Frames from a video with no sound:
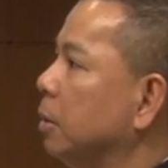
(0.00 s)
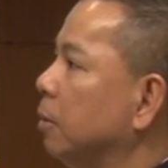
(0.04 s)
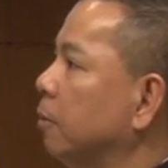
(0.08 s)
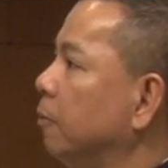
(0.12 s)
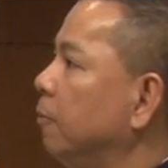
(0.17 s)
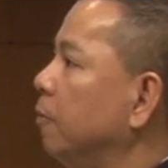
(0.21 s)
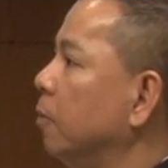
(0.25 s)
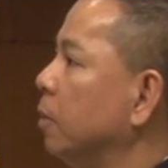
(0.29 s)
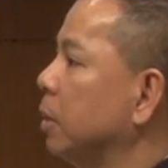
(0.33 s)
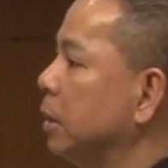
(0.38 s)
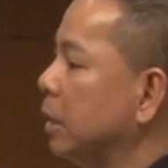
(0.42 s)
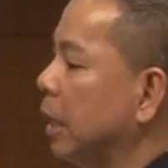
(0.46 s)
So
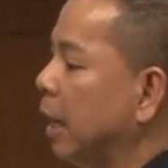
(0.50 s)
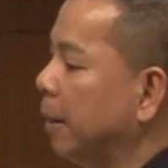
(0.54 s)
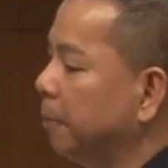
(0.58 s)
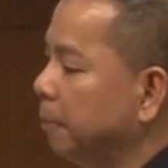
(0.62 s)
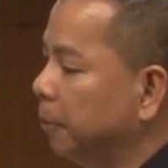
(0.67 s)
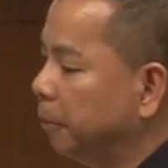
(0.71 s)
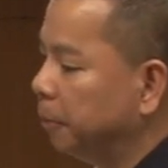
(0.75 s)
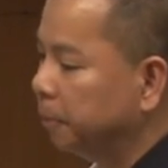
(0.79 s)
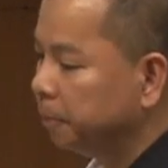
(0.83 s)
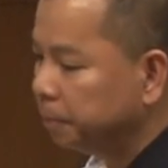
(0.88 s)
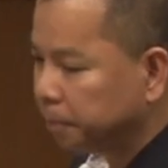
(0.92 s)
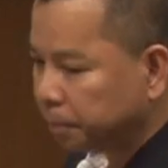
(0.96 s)
for
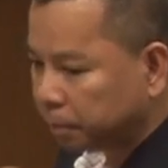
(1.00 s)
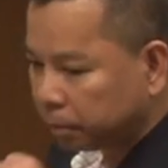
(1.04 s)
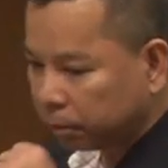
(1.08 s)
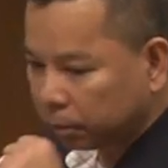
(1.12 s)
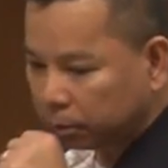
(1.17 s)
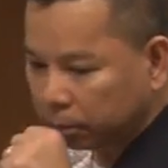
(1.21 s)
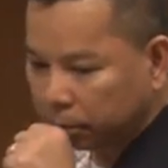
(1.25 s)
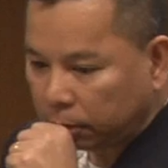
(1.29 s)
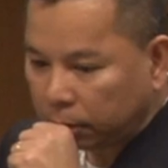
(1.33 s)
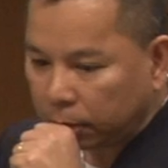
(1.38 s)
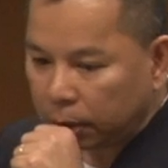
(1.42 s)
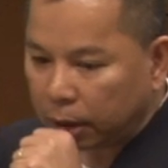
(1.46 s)
example,
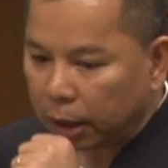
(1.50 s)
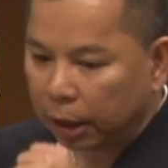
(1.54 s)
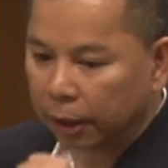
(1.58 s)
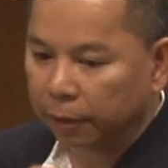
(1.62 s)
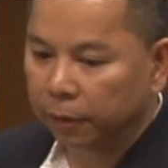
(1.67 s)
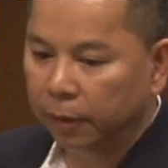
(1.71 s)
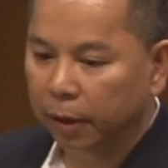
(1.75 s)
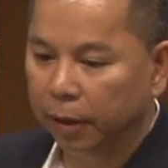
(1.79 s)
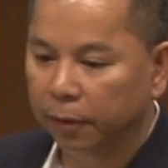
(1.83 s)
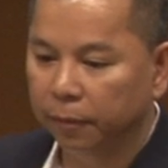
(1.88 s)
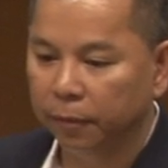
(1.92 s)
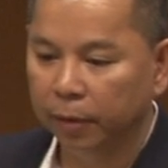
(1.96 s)

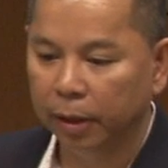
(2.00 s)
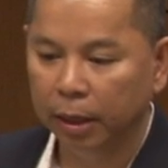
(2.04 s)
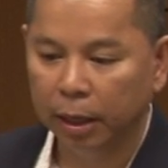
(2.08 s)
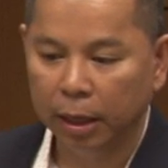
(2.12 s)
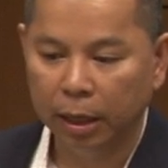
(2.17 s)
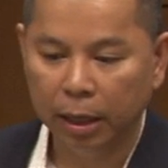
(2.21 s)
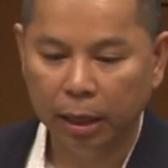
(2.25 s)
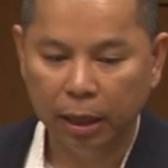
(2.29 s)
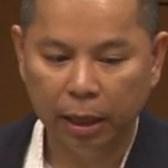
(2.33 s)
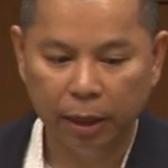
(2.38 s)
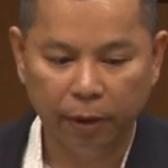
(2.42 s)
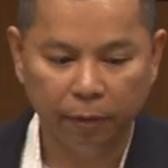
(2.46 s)
if,
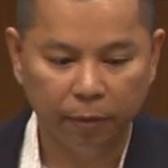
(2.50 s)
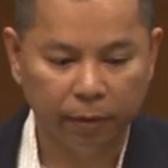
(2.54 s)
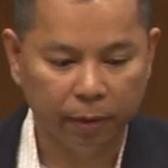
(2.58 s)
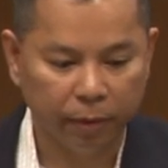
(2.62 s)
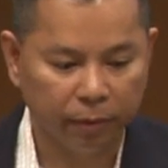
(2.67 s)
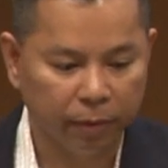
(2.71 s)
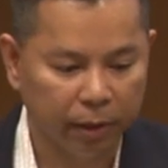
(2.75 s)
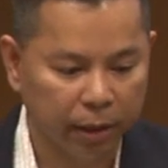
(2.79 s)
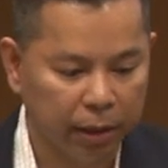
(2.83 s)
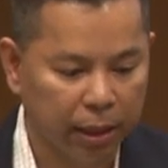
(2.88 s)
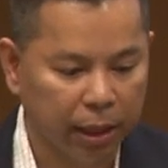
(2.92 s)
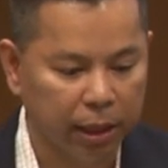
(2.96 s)
if,
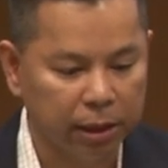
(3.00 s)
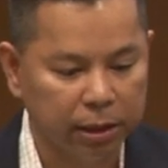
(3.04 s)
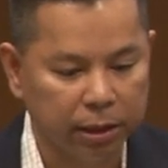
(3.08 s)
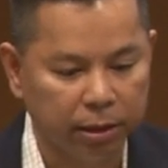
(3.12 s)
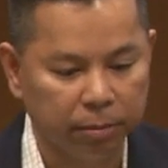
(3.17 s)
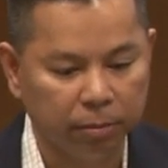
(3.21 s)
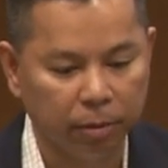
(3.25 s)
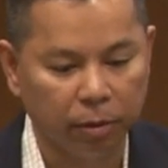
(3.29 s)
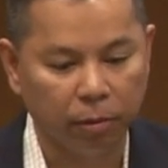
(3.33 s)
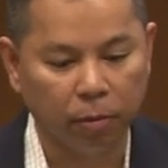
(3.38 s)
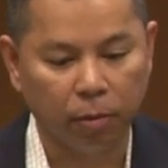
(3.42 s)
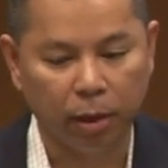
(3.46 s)
if the
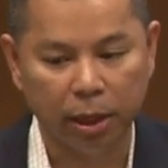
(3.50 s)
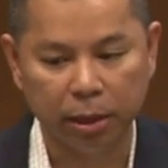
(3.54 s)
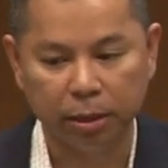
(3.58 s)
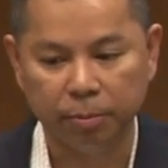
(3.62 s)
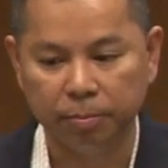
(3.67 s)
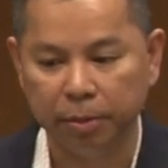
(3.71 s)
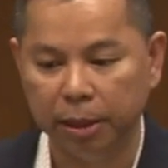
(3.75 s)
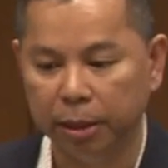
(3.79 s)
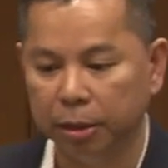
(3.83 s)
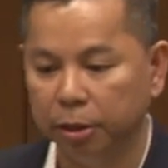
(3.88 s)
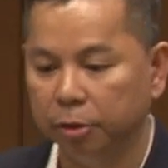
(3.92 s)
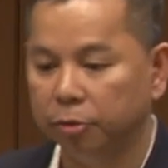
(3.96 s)
customer
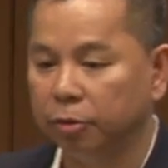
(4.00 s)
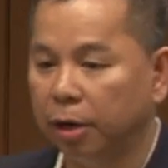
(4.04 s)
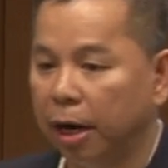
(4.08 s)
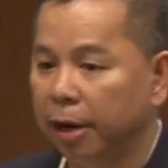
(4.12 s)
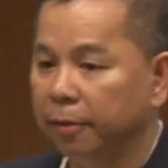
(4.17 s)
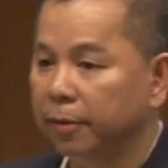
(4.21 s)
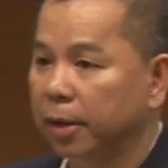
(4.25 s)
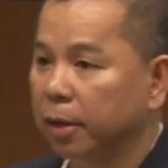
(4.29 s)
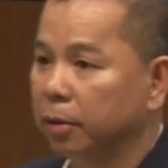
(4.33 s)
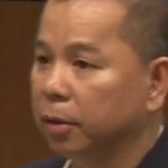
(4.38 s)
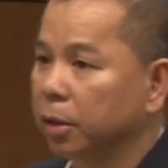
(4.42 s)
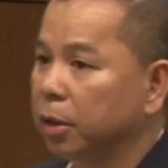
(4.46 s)
wants me to
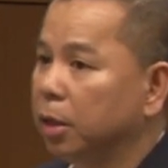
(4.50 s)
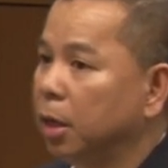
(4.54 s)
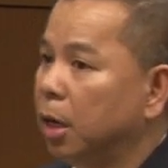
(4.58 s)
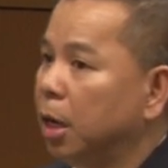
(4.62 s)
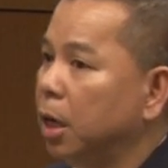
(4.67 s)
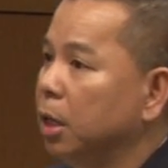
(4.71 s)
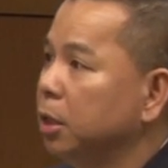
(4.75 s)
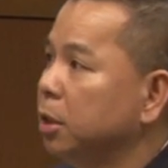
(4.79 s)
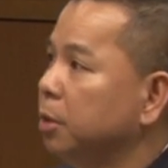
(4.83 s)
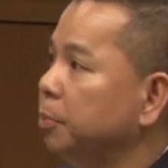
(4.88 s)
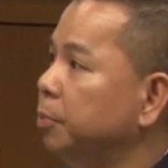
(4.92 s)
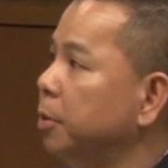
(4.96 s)
drive down the
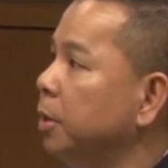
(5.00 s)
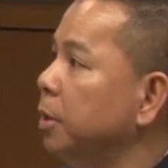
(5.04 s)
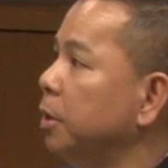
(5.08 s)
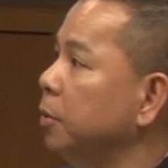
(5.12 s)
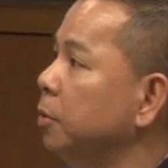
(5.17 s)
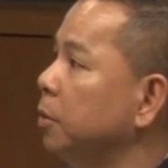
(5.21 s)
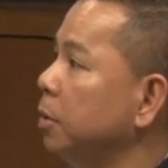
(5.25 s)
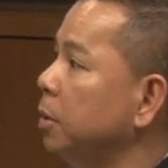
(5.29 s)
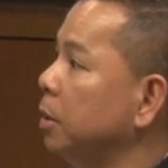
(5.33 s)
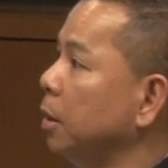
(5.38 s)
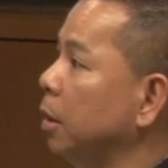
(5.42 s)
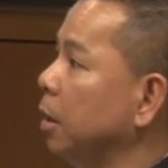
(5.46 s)
cost to
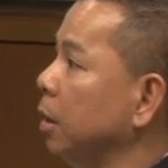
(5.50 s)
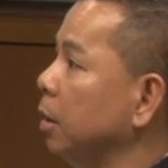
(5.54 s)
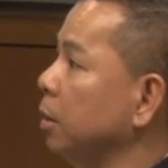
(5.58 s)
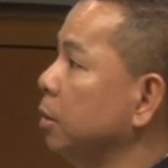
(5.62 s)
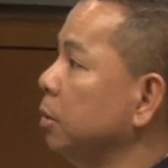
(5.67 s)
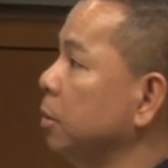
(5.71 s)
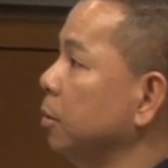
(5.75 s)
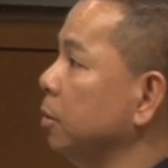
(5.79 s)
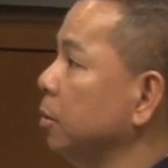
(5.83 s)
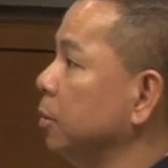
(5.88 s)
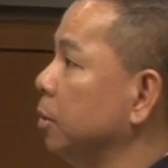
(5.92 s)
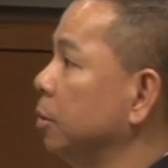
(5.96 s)
produce, uh,
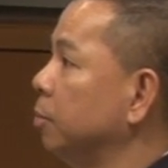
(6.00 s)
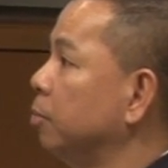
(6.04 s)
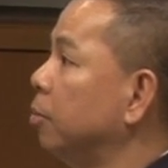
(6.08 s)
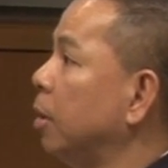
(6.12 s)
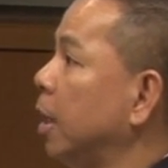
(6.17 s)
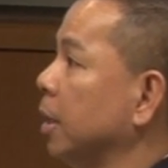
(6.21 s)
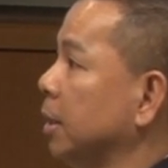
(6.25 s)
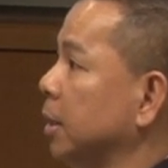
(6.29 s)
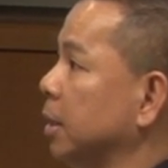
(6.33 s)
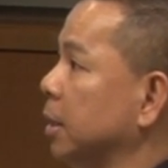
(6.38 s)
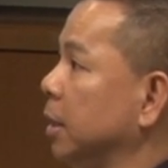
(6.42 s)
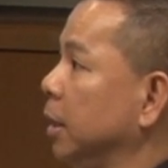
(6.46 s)
to, to
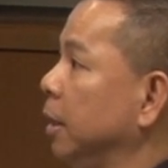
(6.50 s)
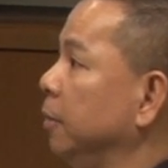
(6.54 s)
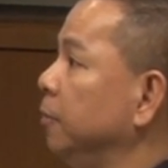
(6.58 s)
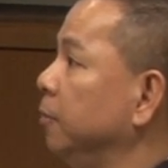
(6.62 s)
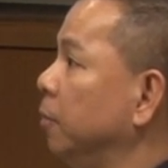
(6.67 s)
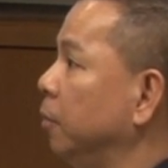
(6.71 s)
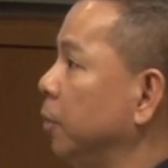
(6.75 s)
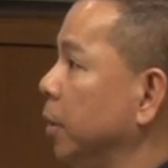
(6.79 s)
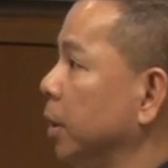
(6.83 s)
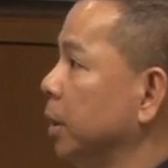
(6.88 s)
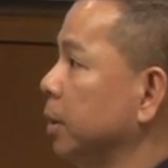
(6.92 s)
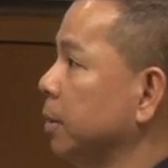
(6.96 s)
process an
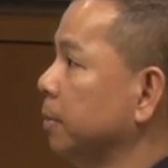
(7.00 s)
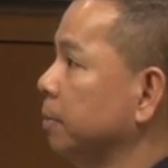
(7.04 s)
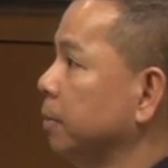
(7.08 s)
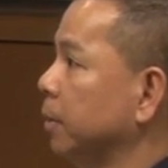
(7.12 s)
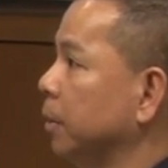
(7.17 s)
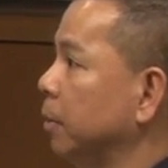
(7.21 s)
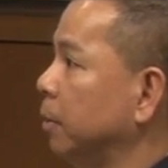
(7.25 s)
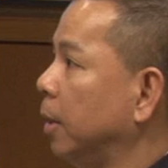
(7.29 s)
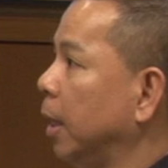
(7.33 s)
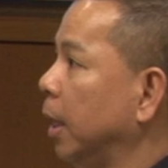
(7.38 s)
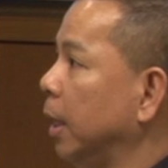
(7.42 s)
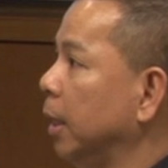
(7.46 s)
invoice,
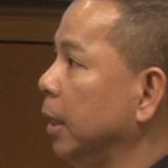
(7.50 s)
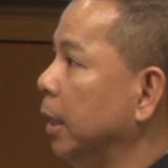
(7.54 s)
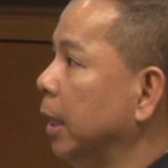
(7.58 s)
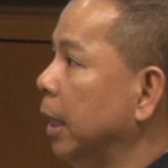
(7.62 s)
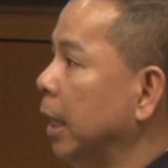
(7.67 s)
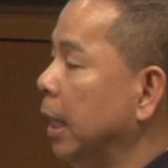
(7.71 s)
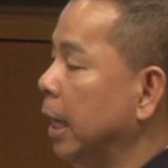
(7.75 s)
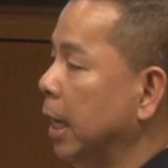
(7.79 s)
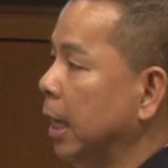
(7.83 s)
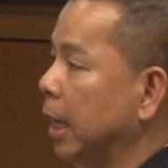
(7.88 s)
right?